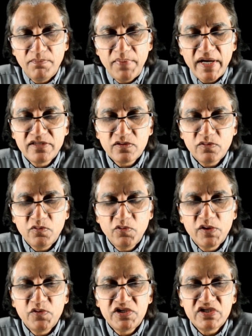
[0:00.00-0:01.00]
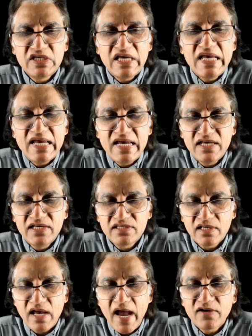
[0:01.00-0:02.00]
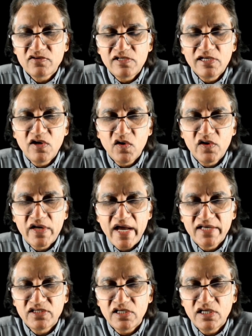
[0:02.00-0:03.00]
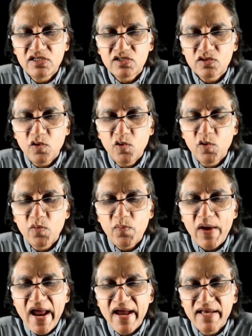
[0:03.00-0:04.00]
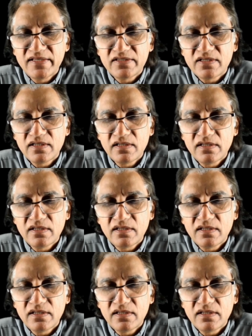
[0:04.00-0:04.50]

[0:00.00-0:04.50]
But what we see is actually God has his own plans.